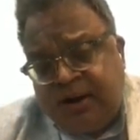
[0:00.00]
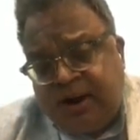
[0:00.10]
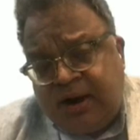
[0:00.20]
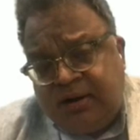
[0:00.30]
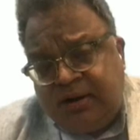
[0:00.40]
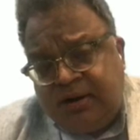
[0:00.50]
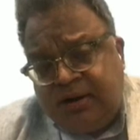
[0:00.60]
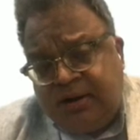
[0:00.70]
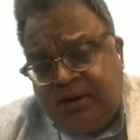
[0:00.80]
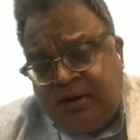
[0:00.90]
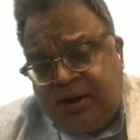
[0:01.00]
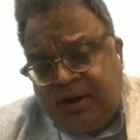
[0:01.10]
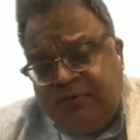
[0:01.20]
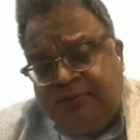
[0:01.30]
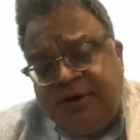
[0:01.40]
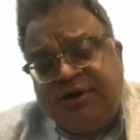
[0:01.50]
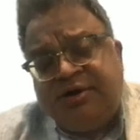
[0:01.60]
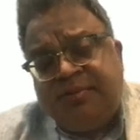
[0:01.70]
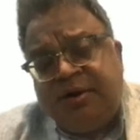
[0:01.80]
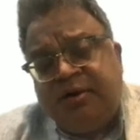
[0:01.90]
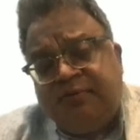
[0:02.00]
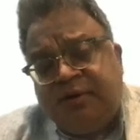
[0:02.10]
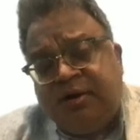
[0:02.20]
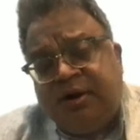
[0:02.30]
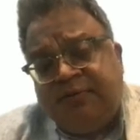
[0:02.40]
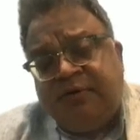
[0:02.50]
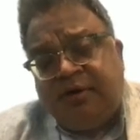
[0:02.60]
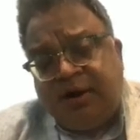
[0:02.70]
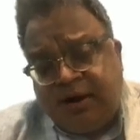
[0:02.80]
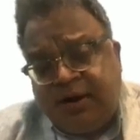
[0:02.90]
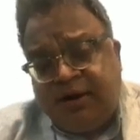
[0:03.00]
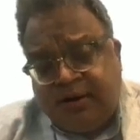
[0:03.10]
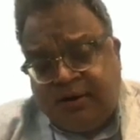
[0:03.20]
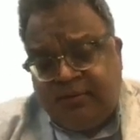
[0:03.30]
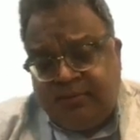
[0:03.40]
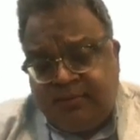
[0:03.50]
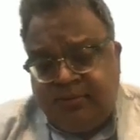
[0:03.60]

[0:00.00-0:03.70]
and they do very similar work, if not identical.